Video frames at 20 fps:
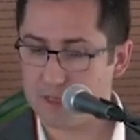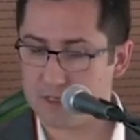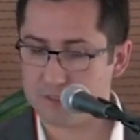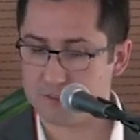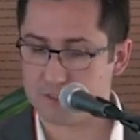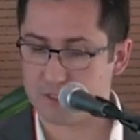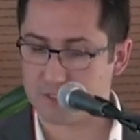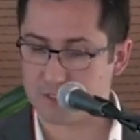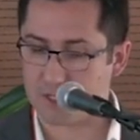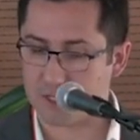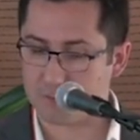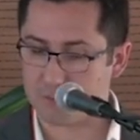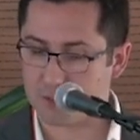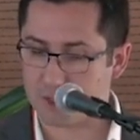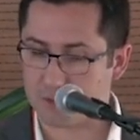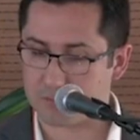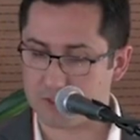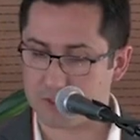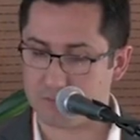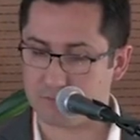setting up the
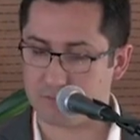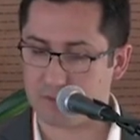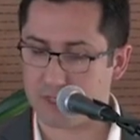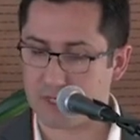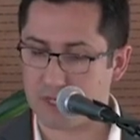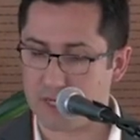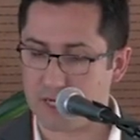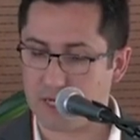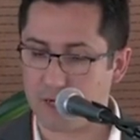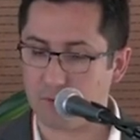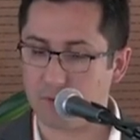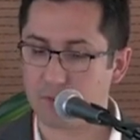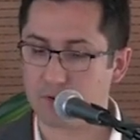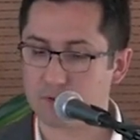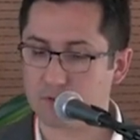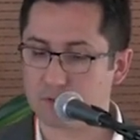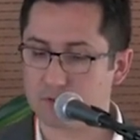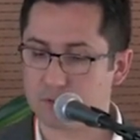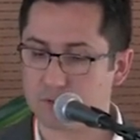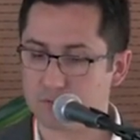option author
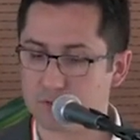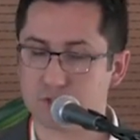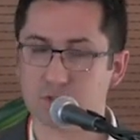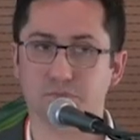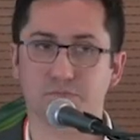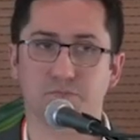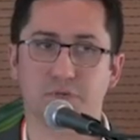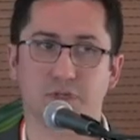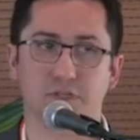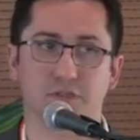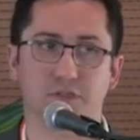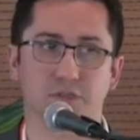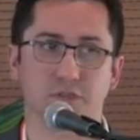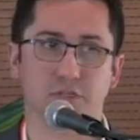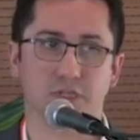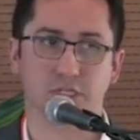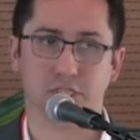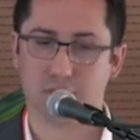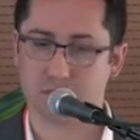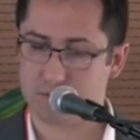contribution
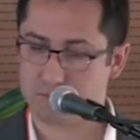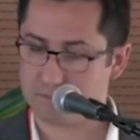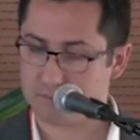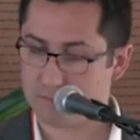percentage.